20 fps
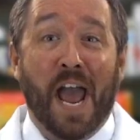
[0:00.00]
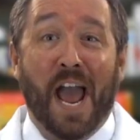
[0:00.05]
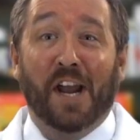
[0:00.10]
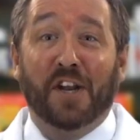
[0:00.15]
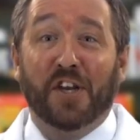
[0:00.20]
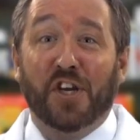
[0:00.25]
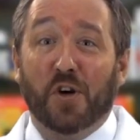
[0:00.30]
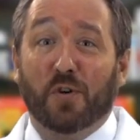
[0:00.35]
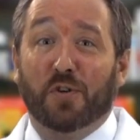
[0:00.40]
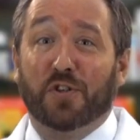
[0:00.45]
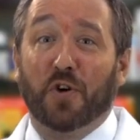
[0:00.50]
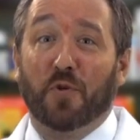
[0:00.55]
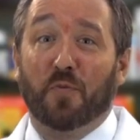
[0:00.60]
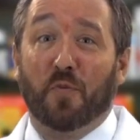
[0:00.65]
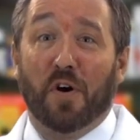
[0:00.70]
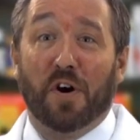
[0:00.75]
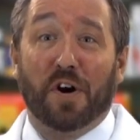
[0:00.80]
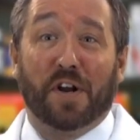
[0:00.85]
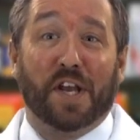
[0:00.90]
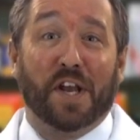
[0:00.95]
and you should
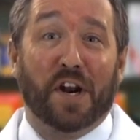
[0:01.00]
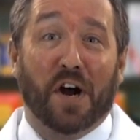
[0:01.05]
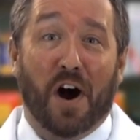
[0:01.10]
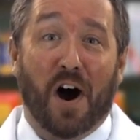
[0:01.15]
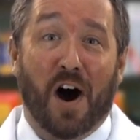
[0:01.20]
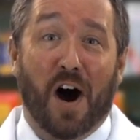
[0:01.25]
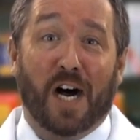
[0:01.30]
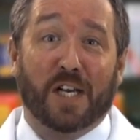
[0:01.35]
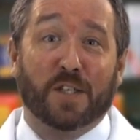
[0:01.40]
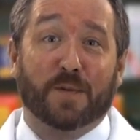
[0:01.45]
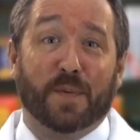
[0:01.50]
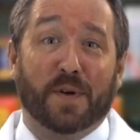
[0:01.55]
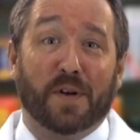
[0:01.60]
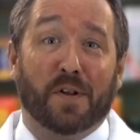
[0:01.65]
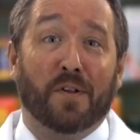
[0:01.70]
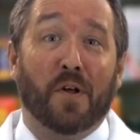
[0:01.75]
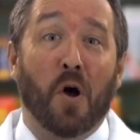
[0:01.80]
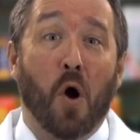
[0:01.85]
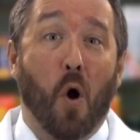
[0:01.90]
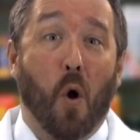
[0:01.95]
work in a
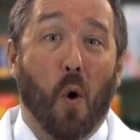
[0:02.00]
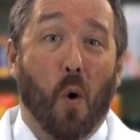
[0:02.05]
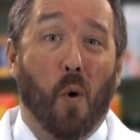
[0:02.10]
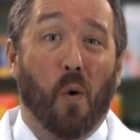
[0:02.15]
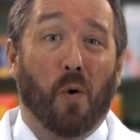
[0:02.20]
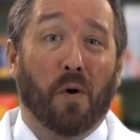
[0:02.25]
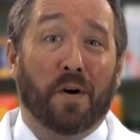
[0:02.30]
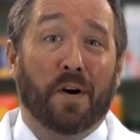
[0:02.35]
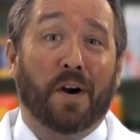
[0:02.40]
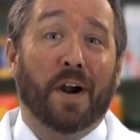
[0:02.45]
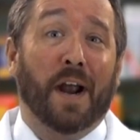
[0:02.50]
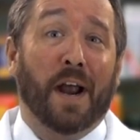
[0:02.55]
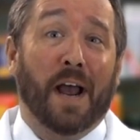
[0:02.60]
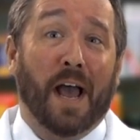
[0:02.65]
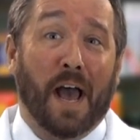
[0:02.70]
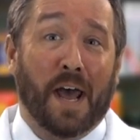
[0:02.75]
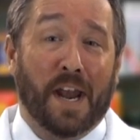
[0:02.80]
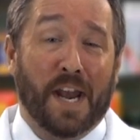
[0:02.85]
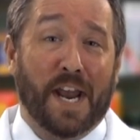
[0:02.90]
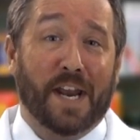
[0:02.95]
hospital or
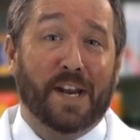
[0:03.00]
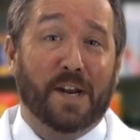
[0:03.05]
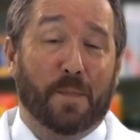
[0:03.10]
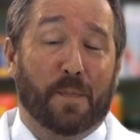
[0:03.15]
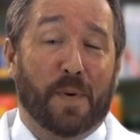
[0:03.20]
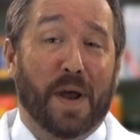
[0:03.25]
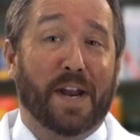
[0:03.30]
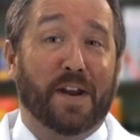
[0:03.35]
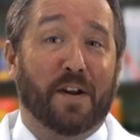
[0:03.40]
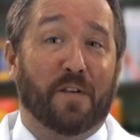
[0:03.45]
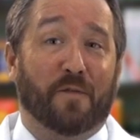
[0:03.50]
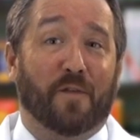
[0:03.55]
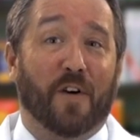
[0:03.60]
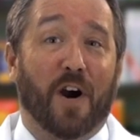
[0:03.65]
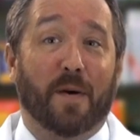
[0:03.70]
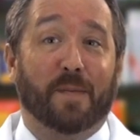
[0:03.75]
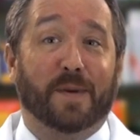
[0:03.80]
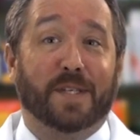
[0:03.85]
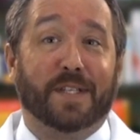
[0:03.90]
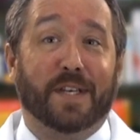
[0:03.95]
an independent
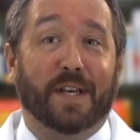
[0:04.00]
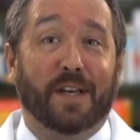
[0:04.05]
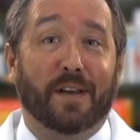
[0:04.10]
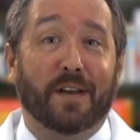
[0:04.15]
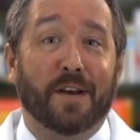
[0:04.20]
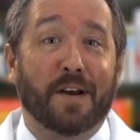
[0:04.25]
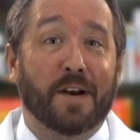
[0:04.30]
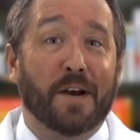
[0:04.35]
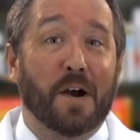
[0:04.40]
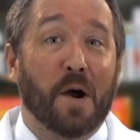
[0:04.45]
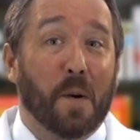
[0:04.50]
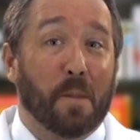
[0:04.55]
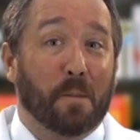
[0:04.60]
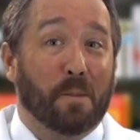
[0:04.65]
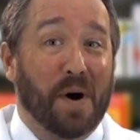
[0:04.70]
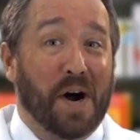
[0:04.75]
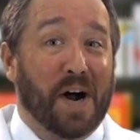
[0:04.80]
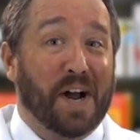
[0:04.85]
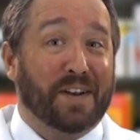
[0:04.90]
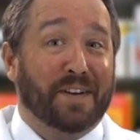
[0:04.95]
pharmacy.
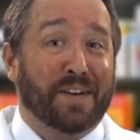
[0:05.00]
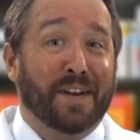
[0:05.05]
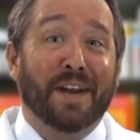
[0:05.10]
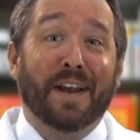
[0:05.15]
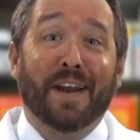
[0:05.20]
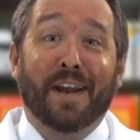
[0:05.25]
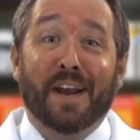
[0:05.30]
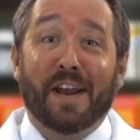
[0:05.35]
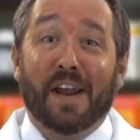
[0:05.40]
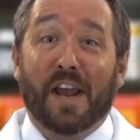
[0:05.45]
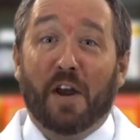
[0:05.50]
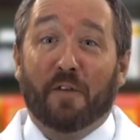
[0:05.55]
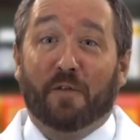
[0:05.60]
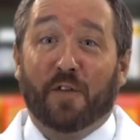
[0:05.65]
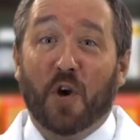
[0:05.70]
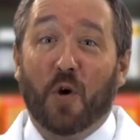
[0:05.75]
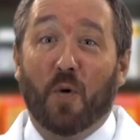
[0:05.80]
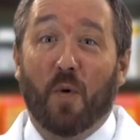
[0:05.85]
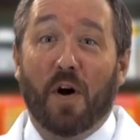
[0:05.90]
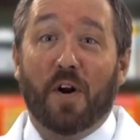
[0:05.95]
But if
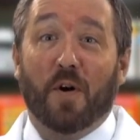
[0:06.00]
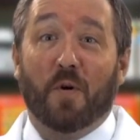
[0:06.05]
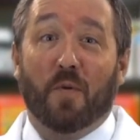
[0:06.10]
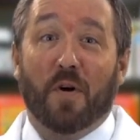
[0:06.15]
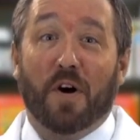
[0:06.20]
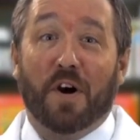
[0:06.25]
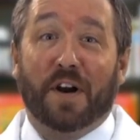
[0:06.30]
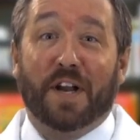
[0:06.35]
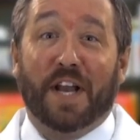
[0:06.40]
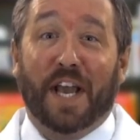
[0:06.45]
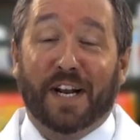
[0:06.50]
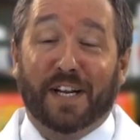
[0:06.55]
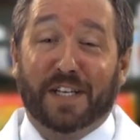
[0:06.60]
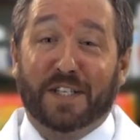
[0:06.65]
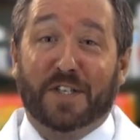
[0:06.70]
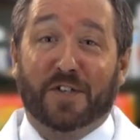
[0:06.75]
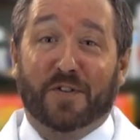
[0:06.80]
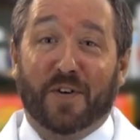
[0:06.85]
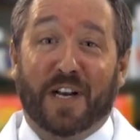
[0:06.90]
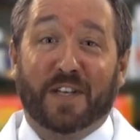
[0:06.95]
you want to work in a
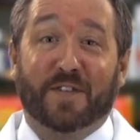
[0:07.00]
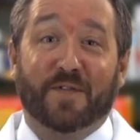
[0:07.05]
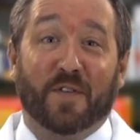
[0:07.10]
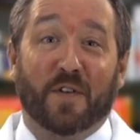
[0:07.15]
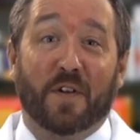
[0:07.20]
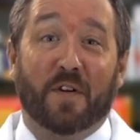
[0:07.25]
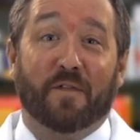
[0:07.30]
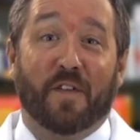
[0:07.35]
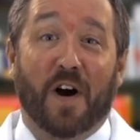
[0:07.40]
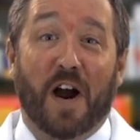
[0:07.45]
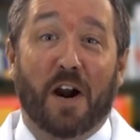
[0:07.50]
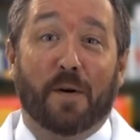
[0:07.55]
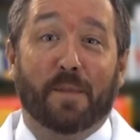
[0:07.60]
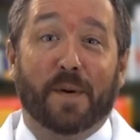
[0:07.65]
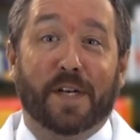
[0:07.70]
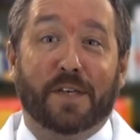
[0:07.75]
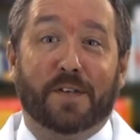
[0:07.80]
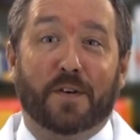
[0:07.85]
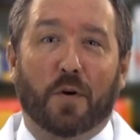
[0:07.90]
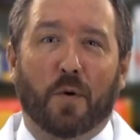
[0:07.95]
stressful
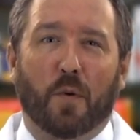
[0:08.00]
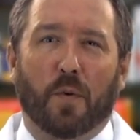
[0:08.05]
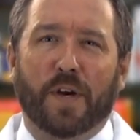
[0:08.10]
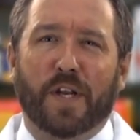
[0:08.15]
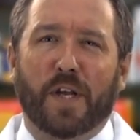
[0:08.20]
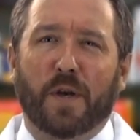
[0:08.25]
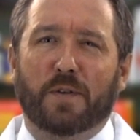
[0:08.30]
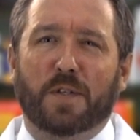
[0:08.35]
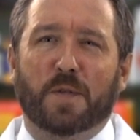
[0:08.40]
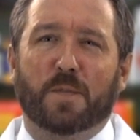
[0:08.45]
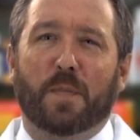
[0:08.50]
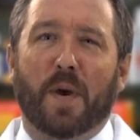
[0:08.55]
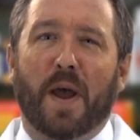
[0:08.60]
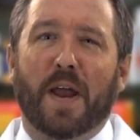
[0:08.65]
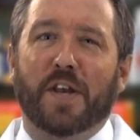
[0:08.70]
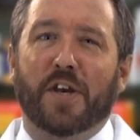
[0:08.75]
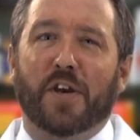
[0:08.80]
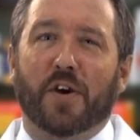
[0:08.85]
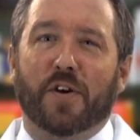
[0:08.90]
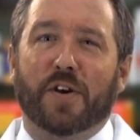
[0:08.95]
environment where you
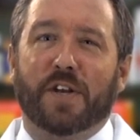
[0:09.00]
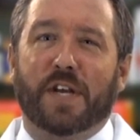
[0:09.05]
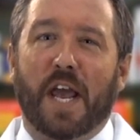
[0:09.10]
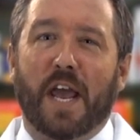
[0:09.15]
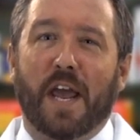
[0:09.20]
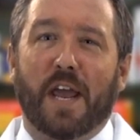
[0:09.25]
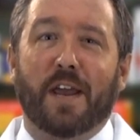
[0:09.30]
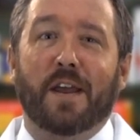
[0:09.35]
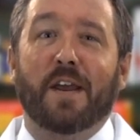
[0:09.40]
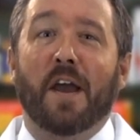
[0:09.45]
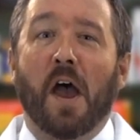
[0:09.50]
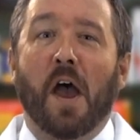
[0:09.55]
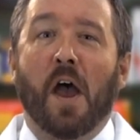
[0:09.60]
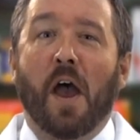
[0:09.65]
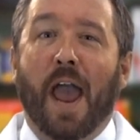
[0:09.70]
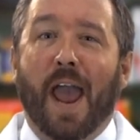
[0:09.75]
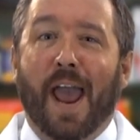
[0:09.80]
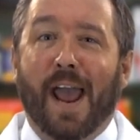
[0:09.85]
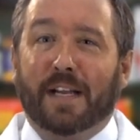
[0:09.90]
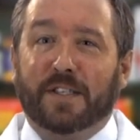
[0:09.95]
spend your day
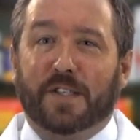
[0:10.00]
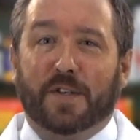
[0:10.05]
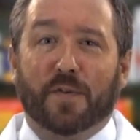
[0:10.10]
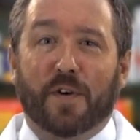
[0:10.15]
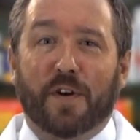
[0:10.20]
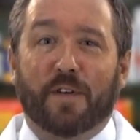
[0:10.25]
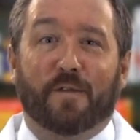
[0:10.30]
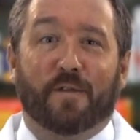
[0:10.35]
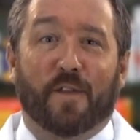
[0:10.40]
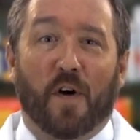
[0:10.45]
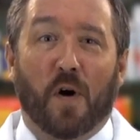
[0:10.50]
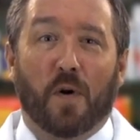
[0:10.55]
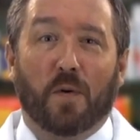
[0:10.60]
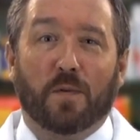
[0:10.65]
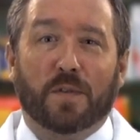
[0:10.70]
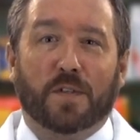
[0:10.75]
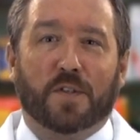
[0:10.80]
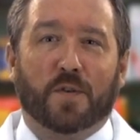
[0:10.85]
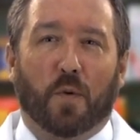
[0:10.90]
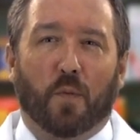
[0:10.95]
answering
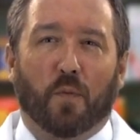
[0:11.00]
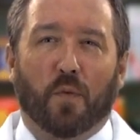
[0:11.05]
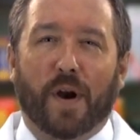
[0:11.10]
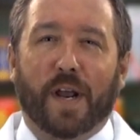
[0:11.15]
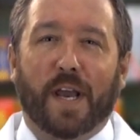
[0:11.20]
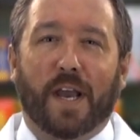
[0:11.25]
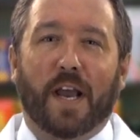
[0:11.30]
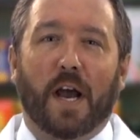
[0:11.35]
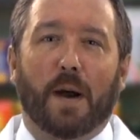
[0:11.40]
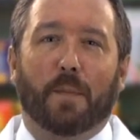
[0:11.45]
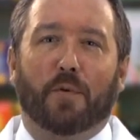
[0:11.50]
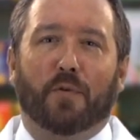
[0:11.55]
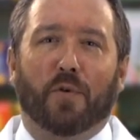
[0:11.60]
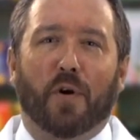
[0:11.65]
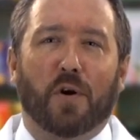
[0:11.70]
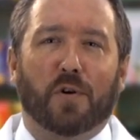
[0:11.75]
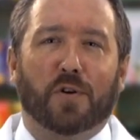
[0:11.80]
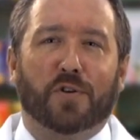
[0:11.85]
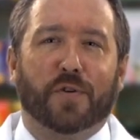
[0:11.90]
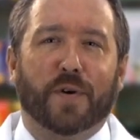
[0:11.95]
phones, ringing up
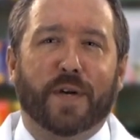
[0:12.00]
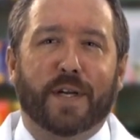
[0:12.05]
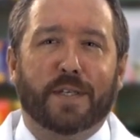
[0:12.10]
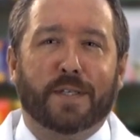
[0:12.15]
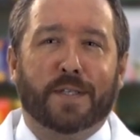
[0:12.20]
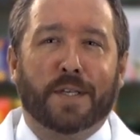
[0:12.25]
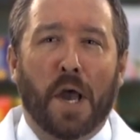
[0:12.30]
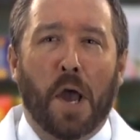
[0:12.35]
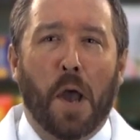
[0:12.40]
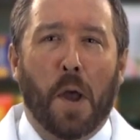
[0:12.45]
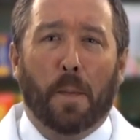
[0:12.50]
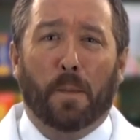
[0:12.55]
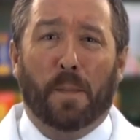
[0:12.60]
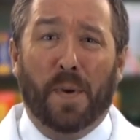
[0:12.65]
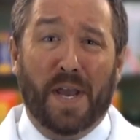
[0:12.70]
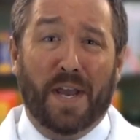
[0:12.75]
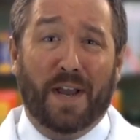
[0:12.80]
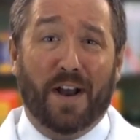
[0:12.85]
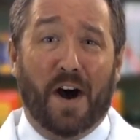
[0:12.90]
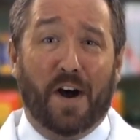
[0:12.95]
groceries,
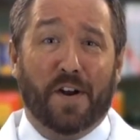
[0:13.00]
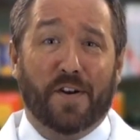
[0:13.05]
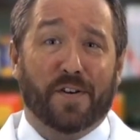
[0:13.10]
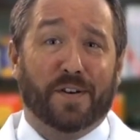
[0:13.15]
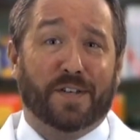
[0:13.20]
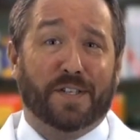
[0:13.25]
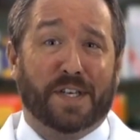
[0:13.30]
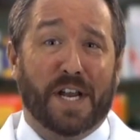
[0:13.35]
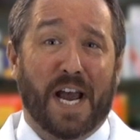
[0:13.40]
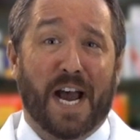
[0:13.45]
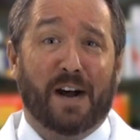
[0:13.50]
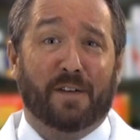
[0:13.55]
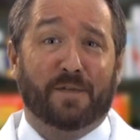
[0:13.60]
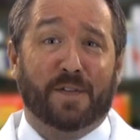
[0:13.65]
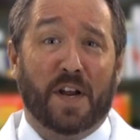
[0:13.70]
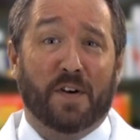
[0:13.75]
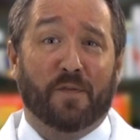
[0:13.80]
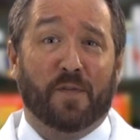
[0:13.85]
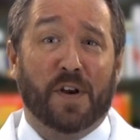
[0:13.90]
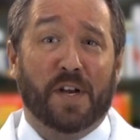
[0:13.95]
being understaffed
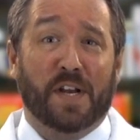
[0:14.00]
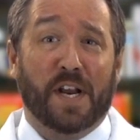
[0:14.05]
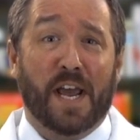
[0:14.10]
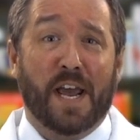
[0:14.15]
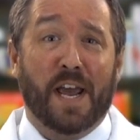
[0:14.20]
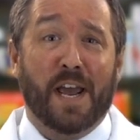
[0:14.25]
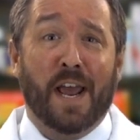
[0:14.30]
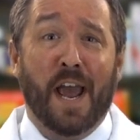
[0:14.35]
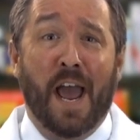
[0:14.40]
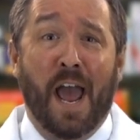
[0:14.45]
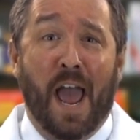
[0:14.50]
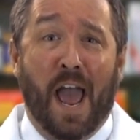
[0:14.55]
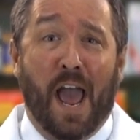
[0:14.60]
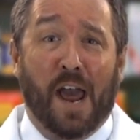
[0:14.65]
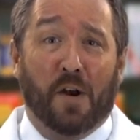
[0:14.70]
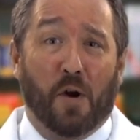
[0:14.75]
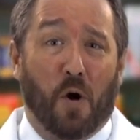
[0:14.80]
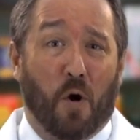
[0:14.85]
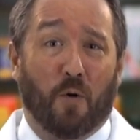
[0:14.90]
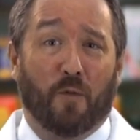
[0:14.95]
every day,
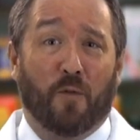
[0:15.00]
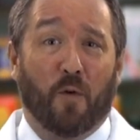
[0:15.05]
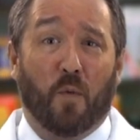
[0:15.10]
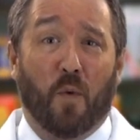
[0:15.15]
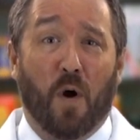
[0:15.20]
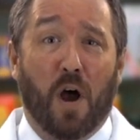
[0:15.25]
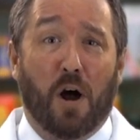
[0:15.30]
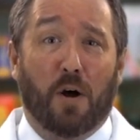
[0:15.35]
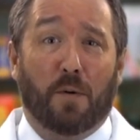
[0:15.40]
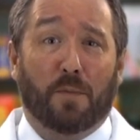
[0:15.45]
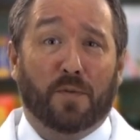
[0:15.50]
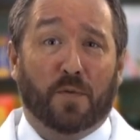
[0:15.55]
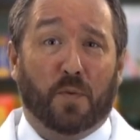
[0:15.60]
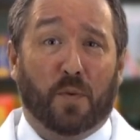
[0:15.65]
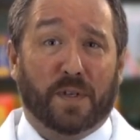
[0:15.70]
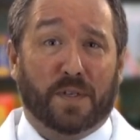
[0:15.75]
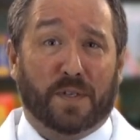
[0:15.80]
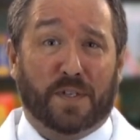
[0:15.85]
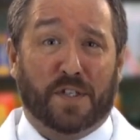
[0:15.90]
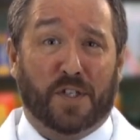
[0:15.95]
and overwhelmed
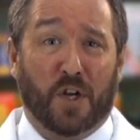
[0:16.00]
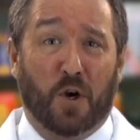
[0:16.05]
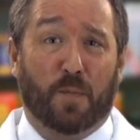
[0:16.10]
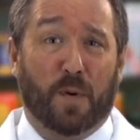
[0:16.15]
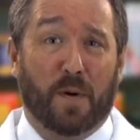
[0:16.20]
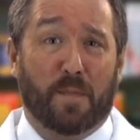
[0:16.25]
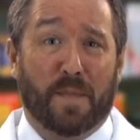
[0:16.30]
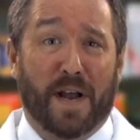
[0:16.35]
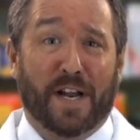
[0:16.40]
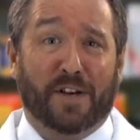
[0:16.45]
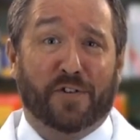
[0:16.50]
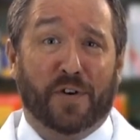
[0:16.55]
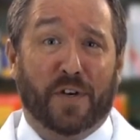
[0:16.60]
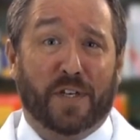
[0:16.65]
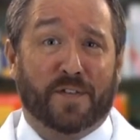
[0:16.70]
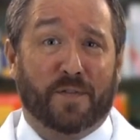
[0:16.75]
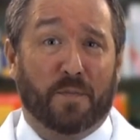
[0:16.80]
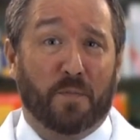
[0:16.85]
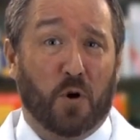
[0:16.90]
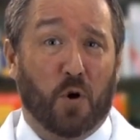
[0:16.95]
with stupid
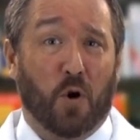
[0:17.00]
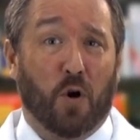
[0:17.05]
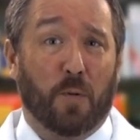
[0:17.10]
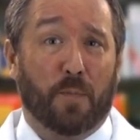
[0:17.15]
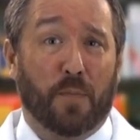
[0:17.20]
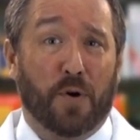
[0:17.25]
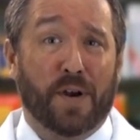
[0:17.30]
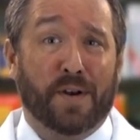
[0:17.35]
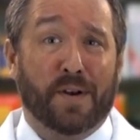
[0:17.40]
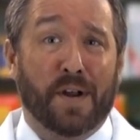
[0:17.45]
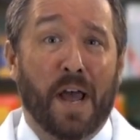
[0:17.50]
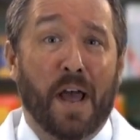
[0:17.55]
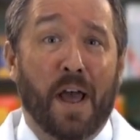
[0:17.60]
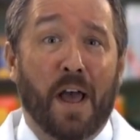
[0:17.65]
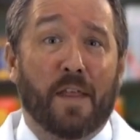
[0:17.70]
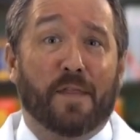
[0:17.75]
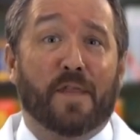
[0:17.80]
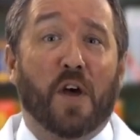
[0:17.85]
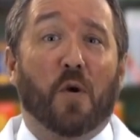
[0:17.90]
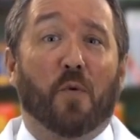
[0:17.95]
metrics from corporate,
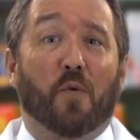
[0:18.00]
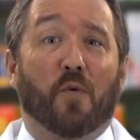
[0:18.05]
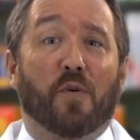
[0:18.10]
then